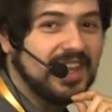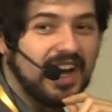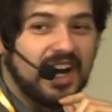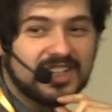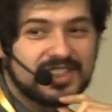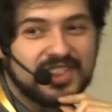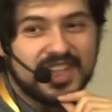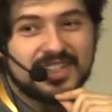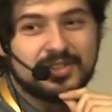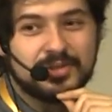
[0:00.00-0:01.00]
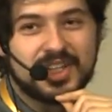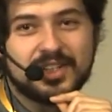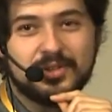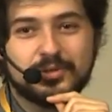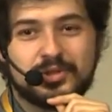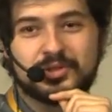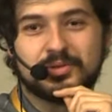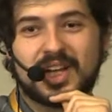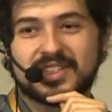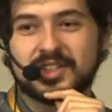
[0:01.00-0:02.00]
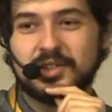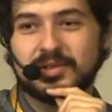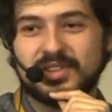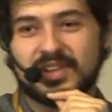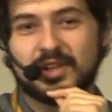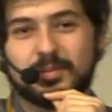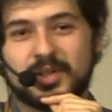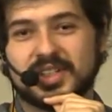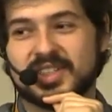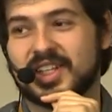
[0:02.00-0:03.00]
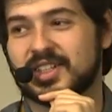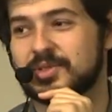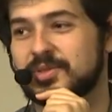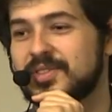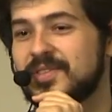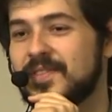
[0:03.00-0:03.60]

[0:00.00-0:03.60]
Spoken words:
hard thing to get used to as a new developer in Datastore?